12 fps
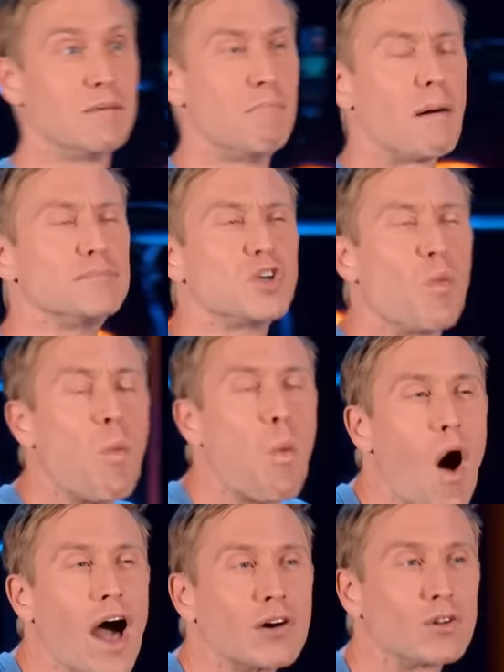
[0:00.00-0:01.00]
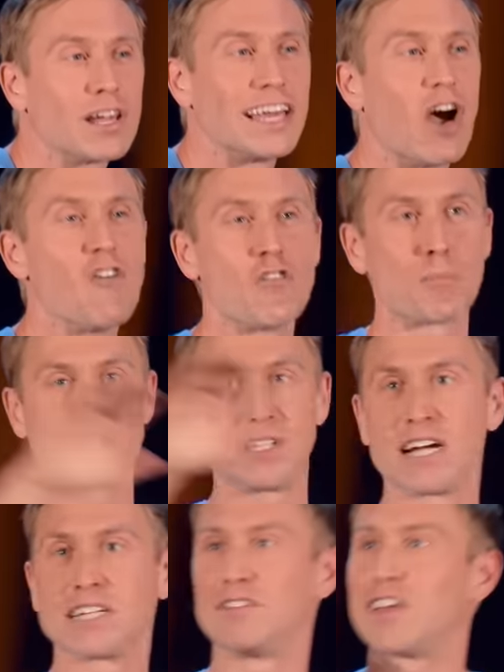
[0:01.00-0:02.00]
Mums are wildly
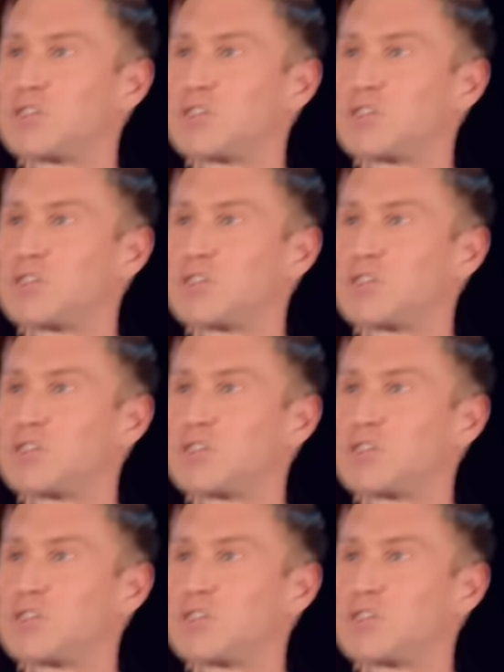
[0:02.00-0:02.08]
overprotective.